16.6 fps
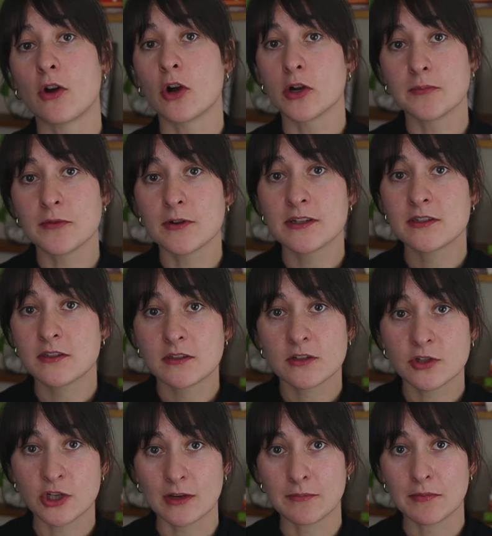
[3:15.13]
arborist
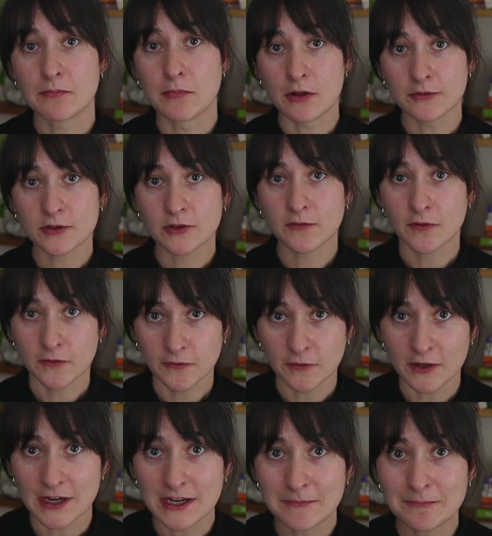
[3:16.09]
chip mulch for
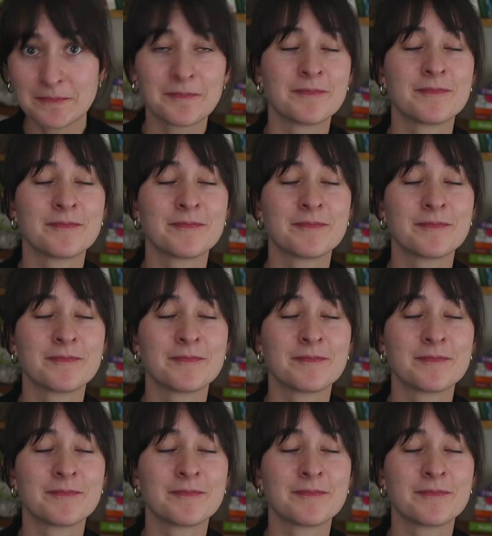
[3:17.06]
free.